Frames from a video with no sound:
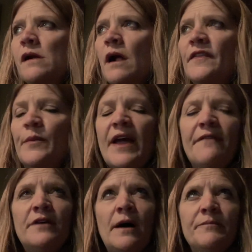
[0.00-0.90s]
Then we
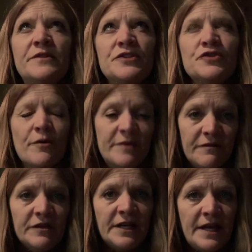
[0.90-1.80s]
have
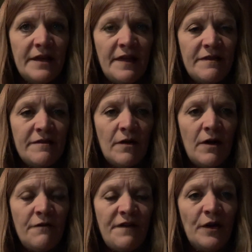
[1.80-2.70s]
discriminant validity, and that's
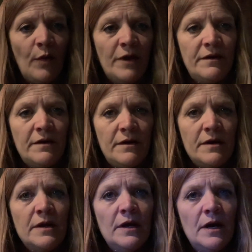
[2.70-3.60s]
the final one.
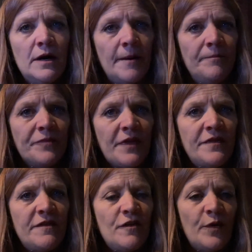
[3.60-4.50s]

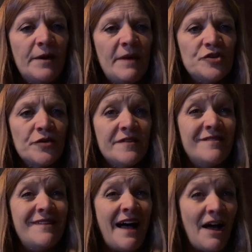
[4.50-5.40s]
This is when a measure is
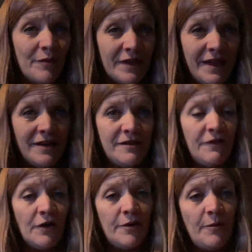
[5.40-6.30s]
not related to
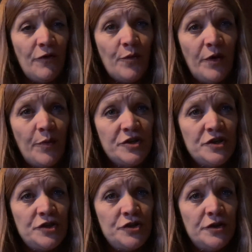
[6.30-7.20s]
variables with which
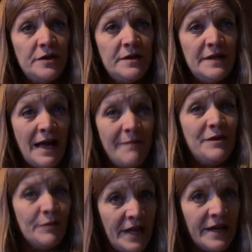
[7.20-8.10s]
it should not
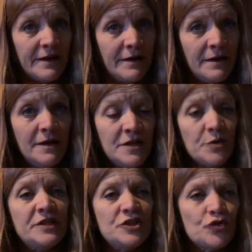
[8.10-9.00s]
be related.
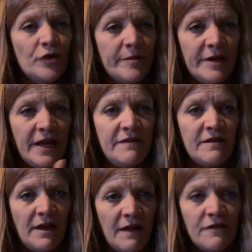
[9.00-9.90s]
So it discriminates
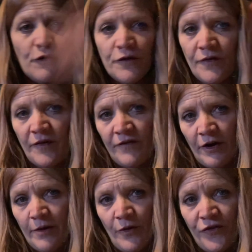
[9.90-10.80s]
against those
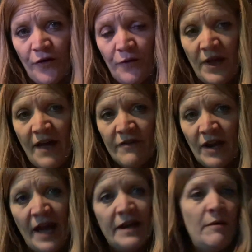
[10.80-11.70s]
variables. So if we have an
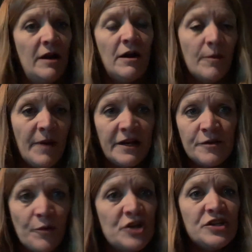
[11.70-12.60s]
item on our Beck
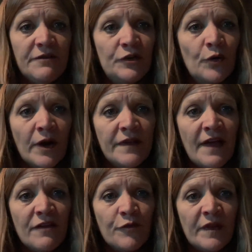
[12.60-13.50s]
depression inventory
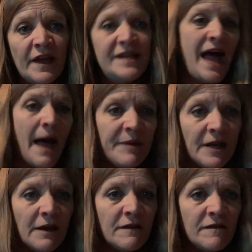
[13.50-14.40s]
that's related to
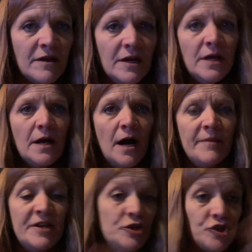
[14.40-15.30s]
happiness,
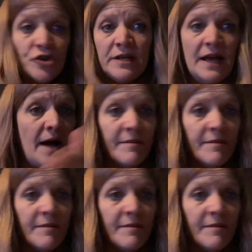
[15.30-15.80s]
it should not